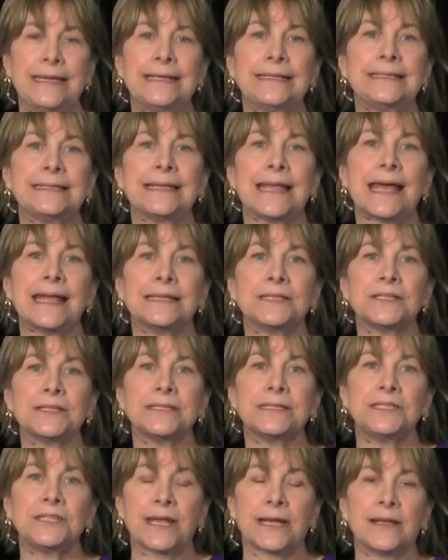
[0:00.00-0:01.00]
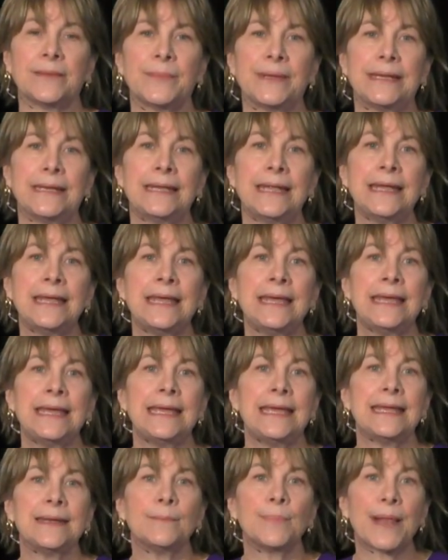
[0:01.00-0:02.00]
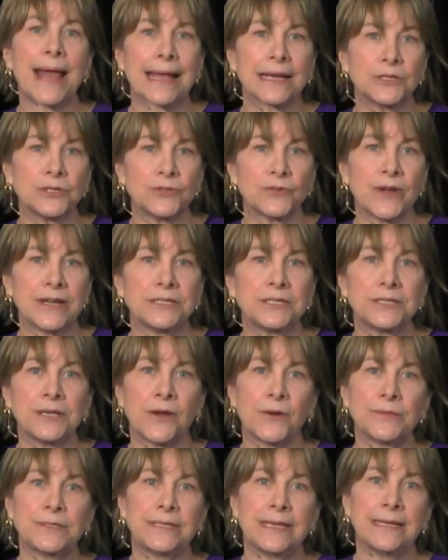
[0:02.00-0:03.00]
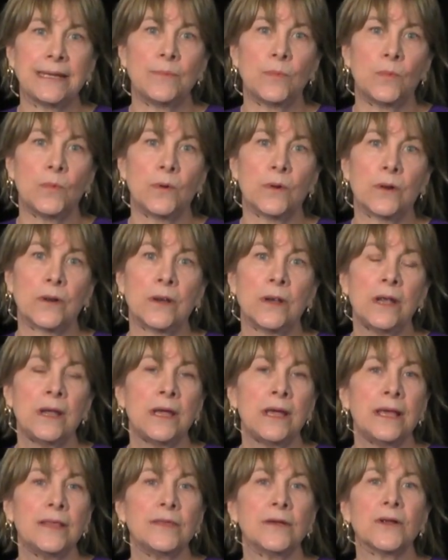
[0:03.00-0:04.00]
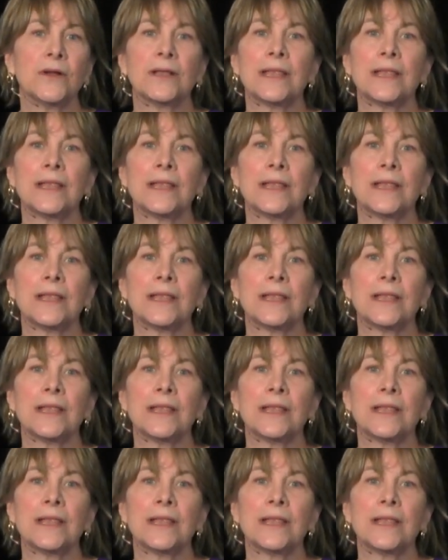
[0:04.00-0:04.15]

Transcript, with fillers: It's not just gentlemen in black trench coats anymore. There are a